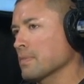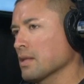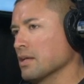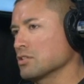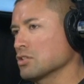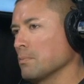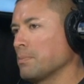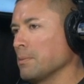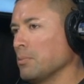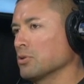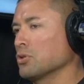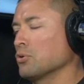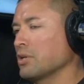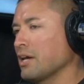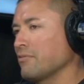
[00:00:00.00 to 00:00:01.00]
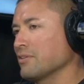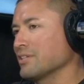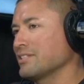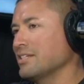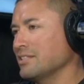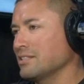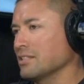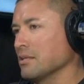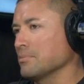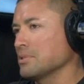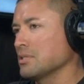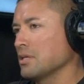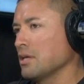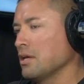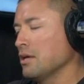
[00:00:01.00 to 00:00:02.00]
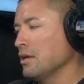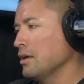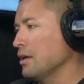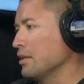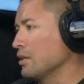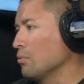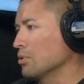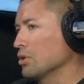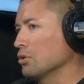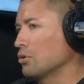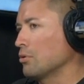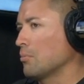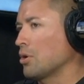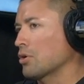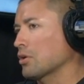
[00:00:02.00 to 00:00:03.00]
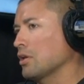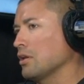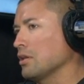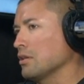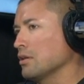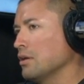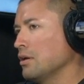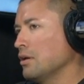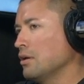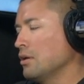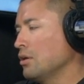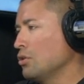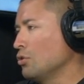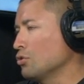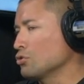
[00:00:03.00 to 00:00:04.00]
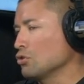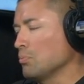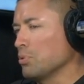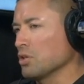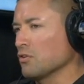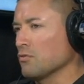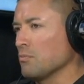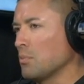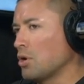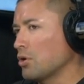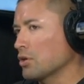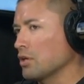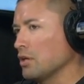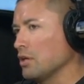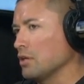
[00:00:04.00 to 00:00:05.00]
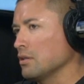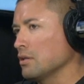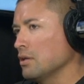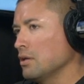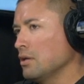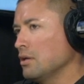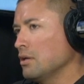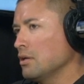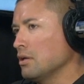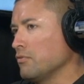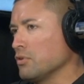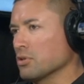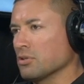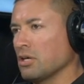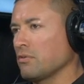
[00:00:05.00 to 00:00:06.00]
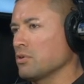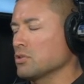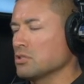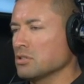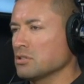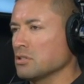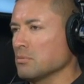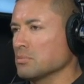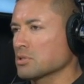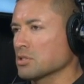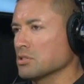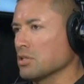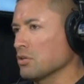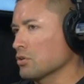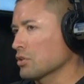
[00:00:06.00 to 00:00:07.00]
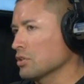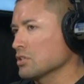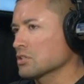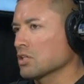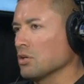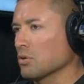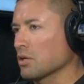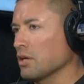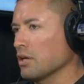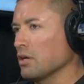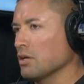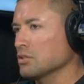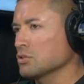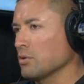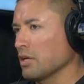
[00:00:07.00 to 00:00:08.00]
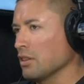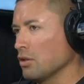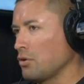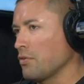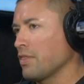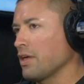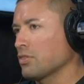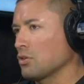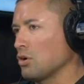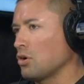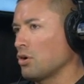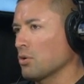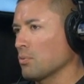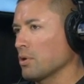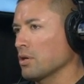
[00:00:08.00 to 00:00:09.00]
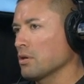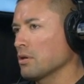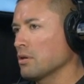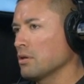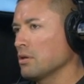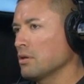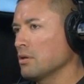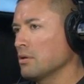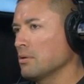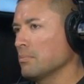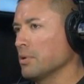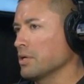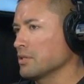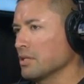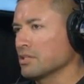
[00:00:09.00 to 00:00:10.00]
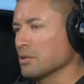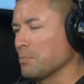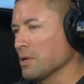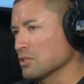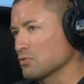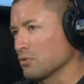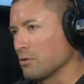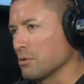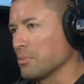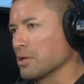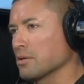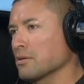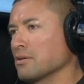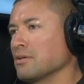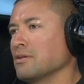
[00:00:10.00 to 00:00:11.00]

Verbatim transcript: And some people don't have the systems and they want to learn marketing. There's no point of marketing if you don't have your systems because then you're going to scale chaos. So I learned that the hard way. But it, it depends for everybody.